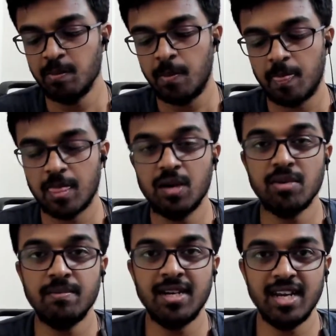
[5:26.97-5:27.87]
the
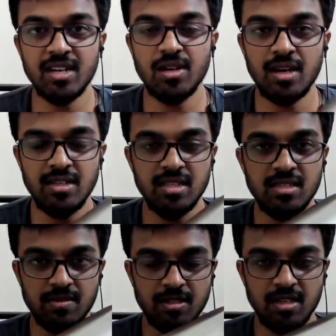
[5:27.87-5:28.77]
moment I got
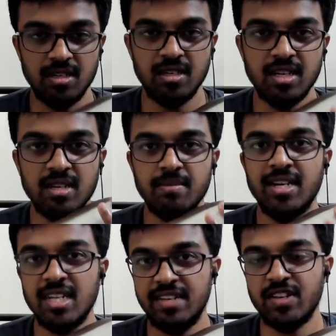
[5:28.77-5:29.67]
this in my
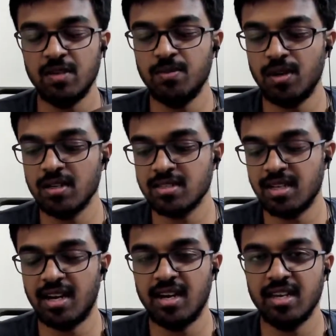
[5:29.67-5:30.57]
delivery box,
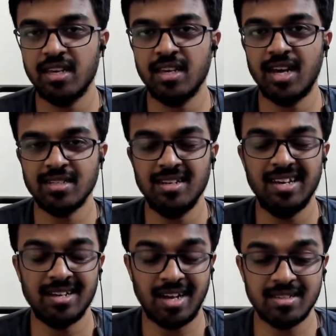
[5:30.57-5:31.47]
I actually
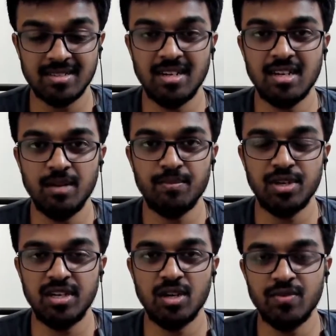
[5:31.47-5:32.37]
accidentally put
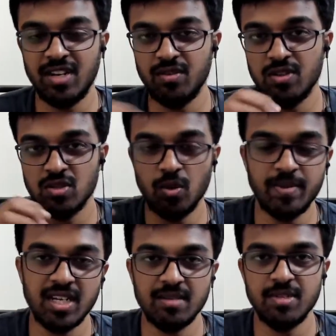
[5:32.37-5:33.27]
it down when I was
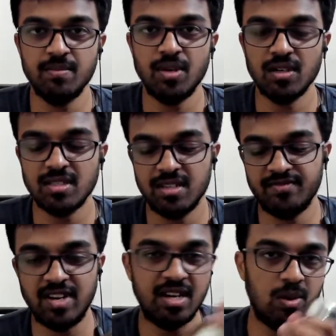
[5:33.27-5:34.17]
opening up the box. It
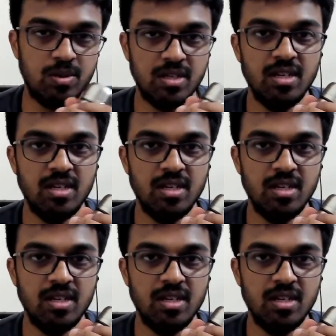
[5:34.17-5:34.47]
fell down.